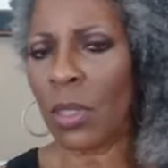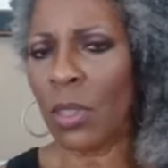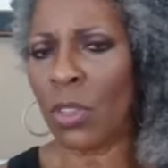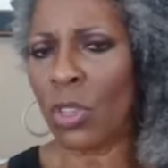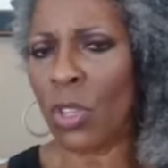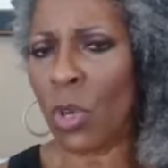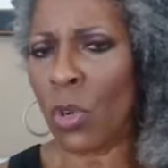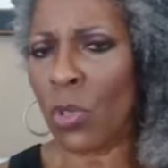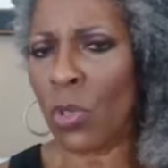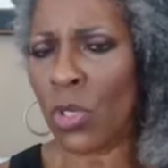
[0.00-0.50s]

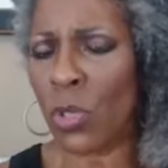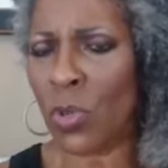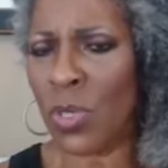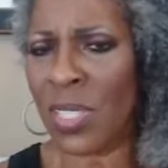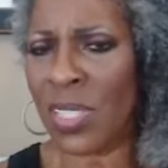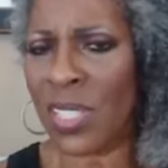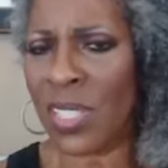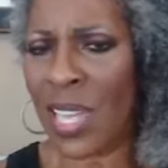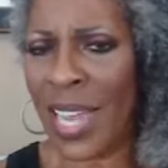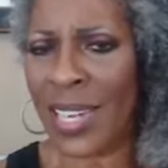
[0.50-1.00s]
those who
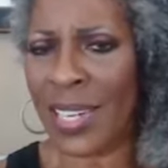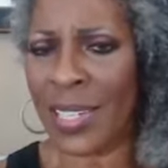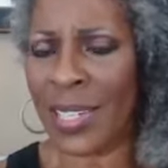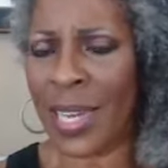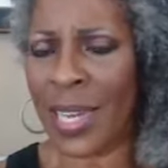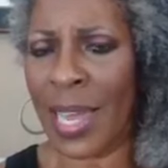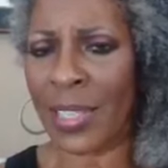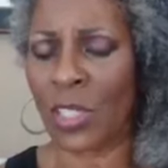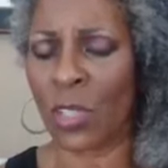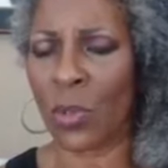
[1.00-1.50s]
decided
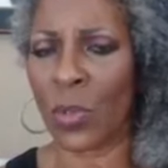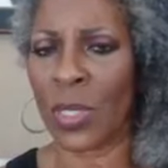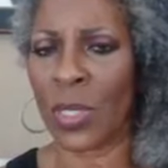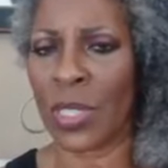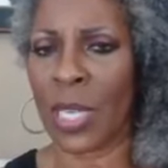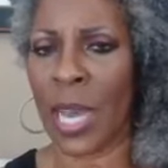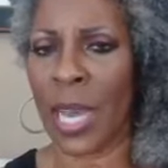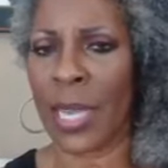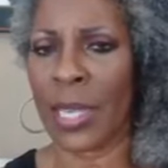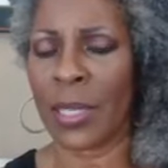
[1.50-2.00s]
not to
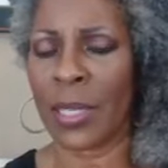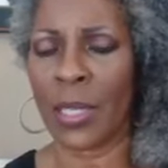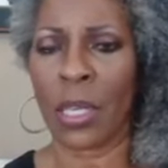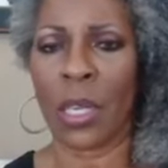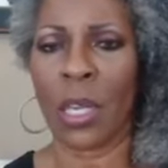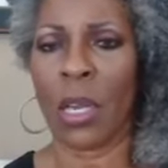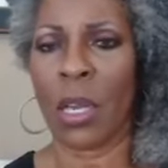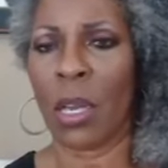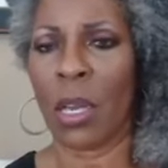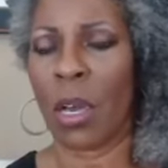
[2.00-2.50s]
indict
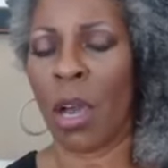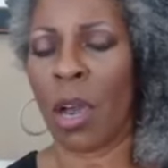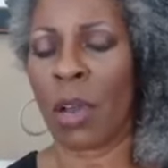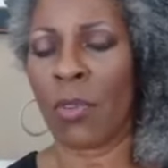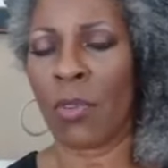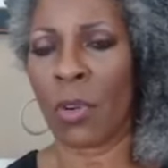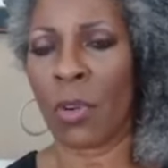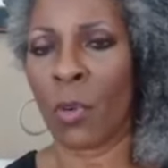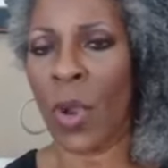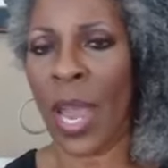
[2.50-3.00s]
on
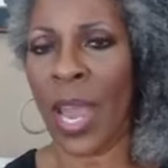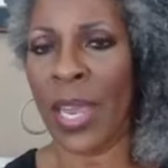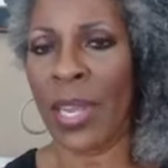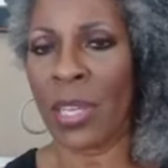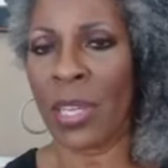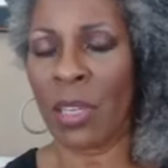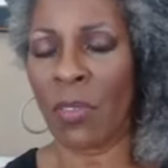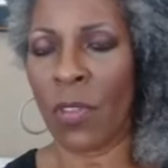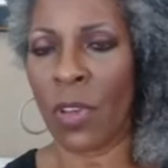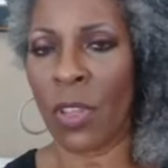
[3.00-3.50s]
a
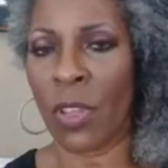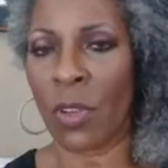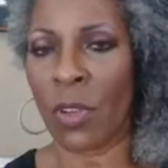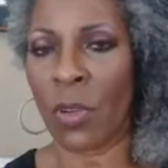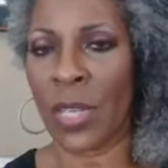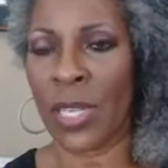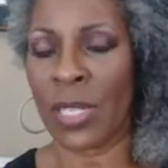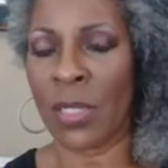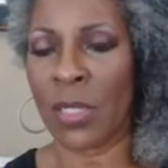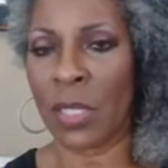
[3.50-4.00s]
variety of other
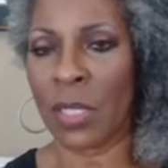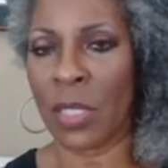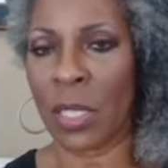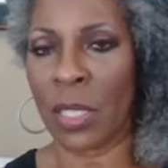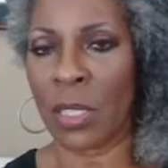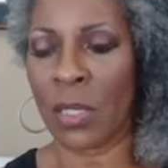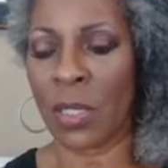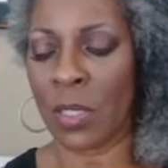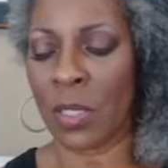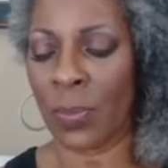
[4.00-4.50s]

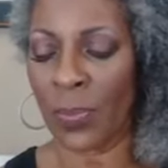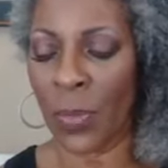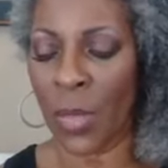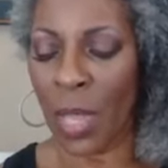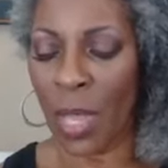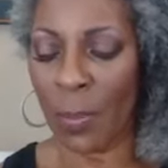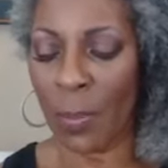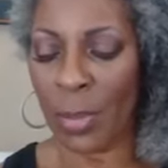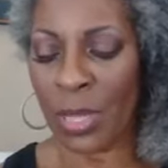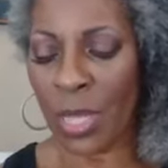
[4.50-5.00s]
incidents.
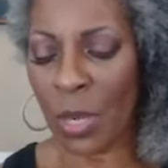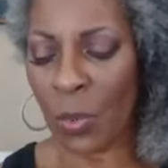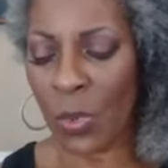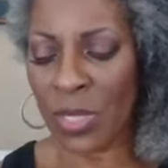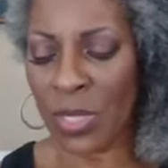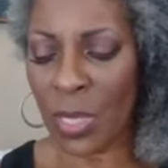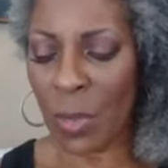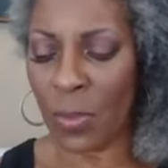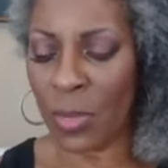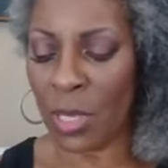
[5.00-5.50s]
But there
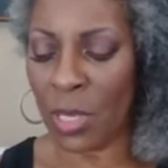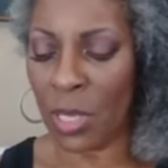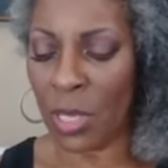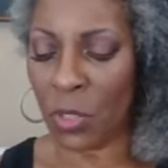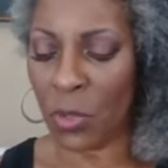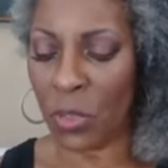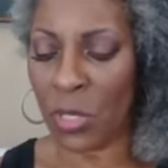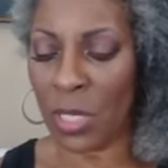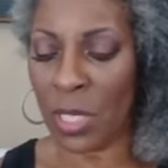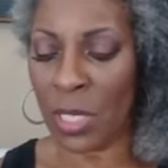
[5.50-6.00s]
was something
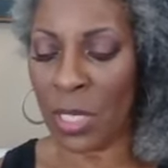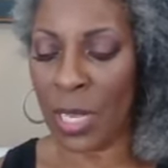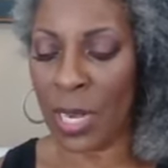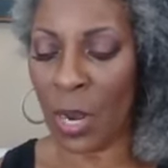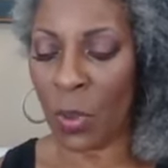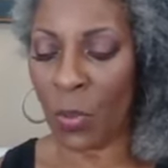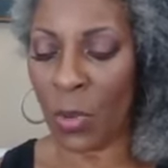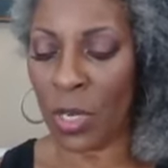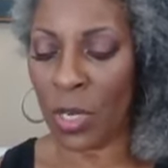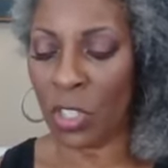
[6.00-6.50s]
interesting that
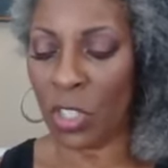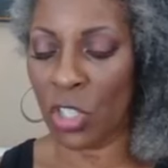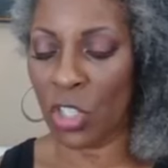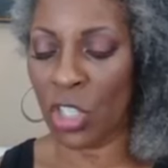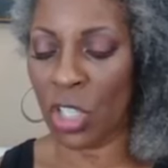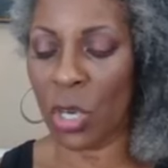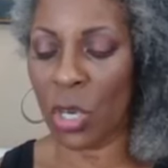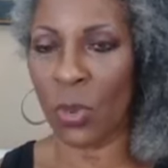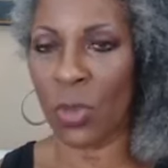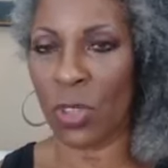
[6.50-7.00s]
I wanted to
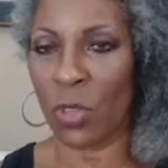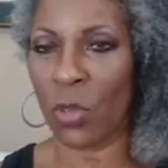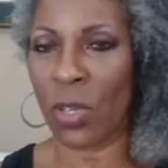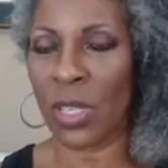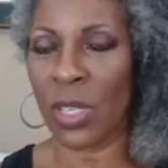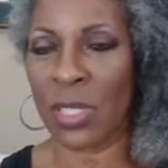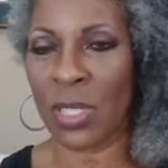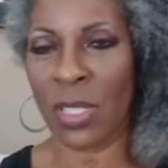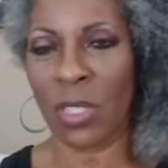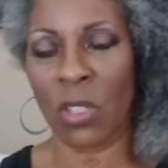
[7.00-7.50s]
share with you
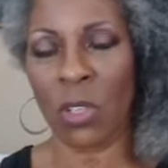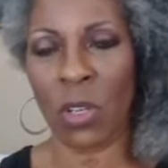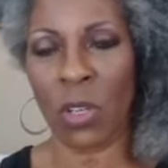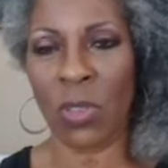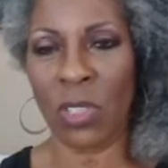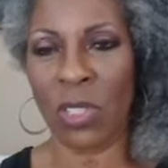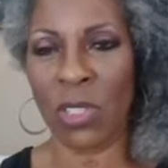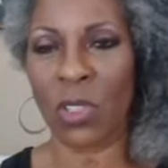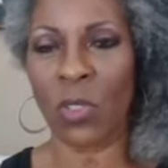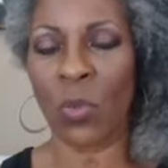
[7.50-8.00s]
because, you know,
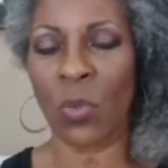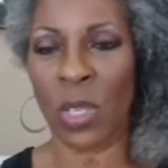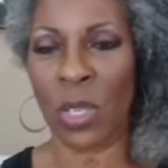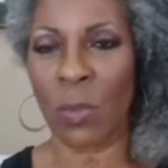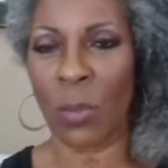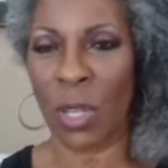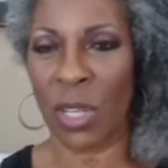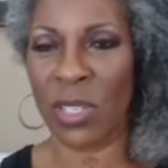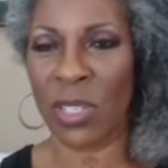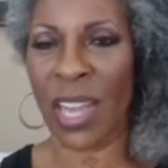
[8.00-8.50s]
this is really
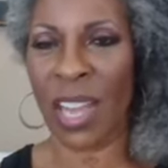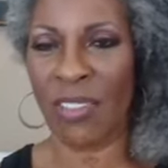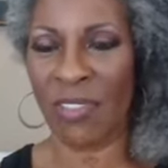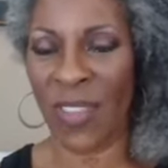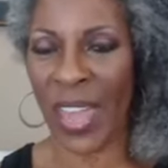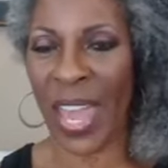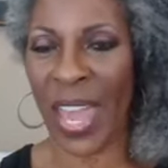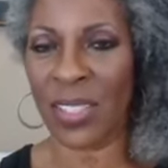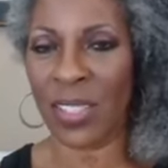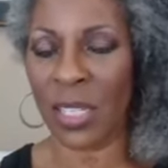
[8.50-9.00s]

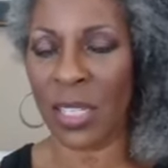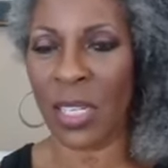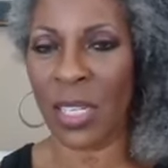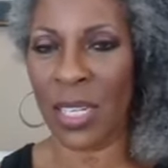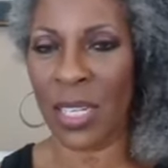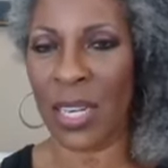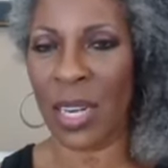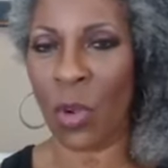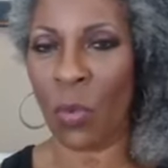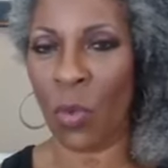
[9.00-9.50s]

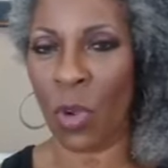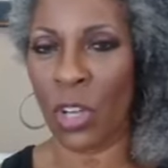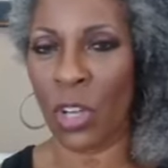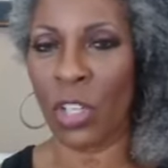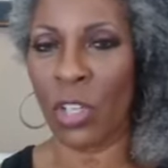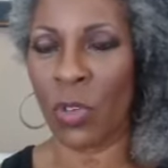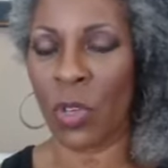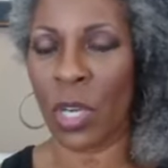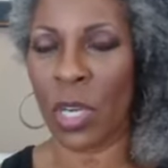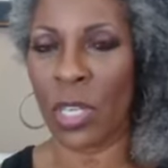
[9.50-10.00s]
multifaceted, and I want
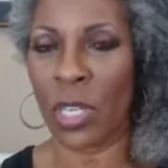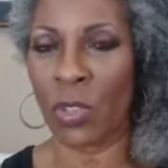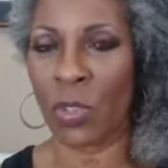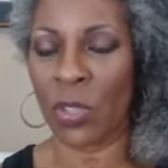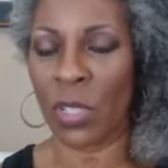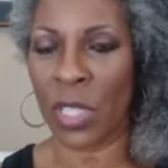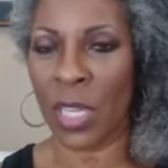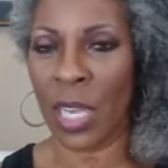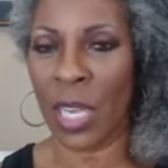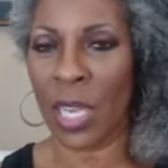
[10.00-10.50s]
you to
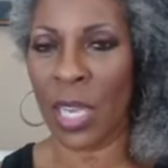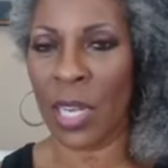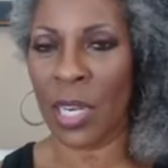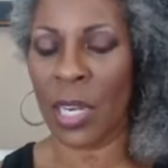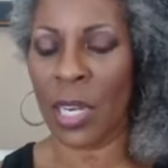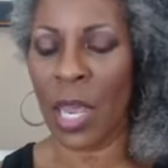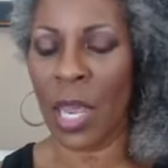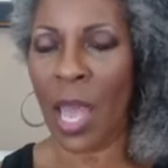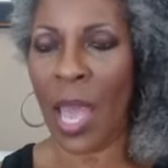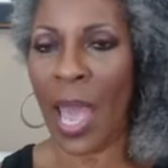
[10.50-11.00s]

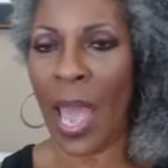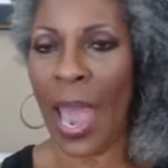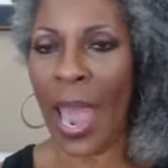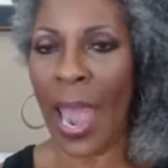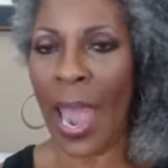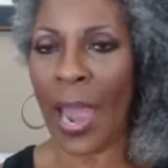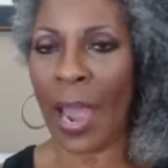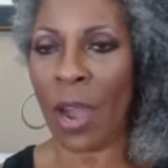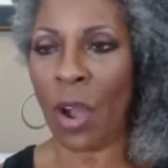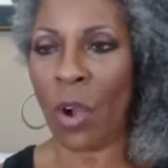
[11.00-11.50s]
understand
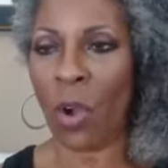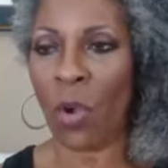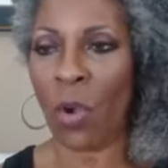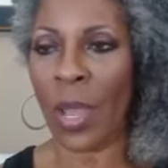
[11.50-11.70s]
how